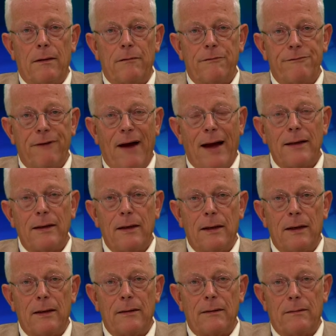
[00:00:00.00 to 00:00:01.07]

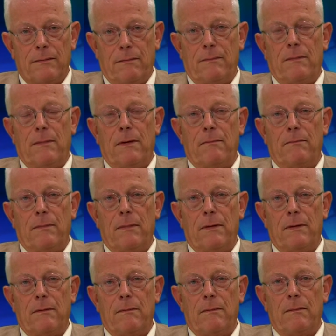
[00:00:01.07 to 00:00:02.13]
finally,
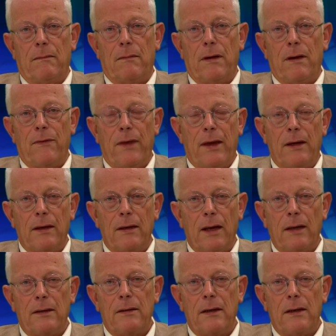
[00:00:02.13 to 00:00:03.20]
I think in
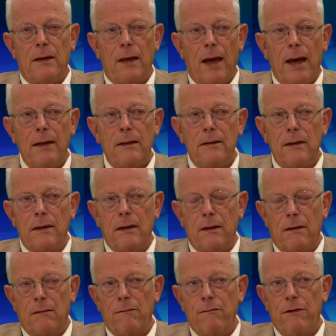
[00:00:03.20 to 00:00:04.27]
1990,
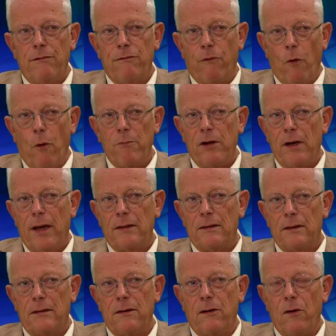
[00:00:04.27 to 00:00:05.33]
we
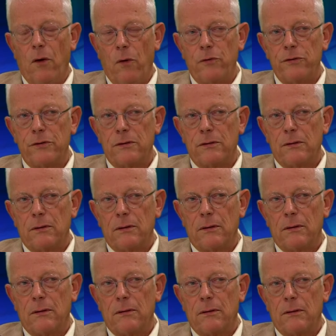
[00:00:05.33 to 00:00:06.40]
formulated the goals,
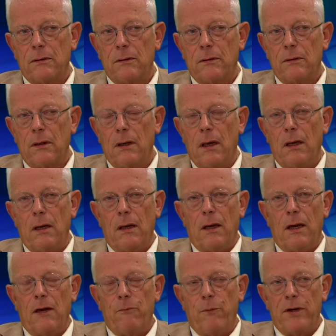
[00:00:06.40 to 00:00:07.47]

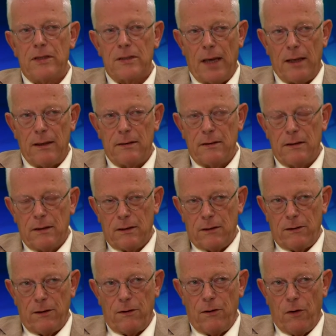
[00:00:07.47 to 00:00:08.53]
and we sent
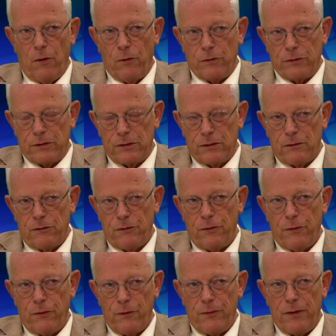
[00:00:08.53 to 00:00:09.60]
the goals
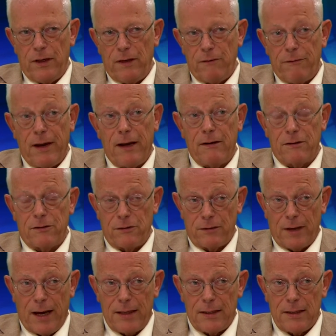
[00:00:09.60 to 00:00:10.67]
to the various
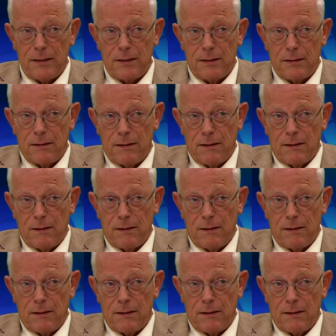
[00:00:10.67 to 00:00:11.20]
societies.